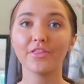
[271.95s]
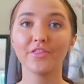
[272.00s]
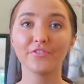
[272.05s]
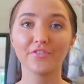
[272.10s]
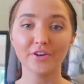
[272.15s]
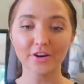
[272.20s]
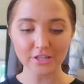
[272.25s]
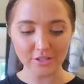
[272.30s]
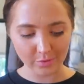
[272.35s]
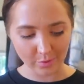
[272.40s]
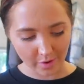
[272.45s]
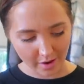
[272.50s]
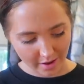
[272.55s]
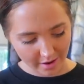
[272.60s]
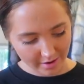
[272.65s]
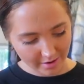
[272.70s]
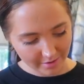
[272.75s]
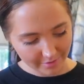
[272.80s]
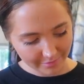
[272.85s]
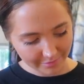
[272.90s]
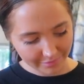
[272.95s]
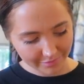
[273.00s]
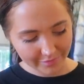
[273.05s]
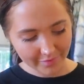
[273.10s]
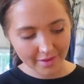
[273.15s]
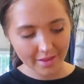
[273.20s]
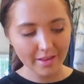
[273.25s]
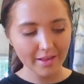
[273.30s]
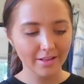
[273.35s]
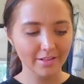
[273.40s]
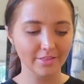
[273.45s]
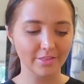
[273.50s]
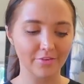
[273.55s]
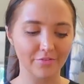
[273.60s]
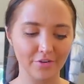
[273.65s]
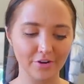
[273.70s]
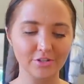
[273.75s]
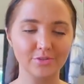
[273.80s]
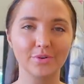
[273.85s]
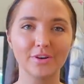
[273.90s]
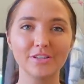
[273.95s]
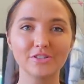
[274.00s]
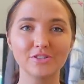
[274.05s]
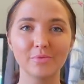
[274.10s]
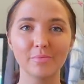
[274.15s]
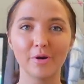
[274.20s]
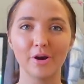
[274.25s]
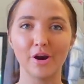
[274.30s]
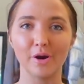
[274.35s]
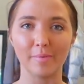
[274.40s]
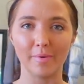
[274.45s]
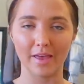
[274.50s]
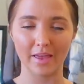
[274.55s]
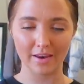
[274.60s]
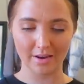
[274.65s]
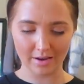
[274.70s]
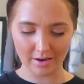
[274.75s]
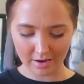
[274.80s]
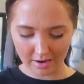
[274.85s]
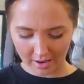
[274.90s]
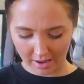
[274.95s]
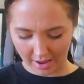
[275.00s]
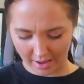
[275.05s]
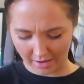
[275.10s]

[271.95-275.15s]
The first one the first one is from Urban.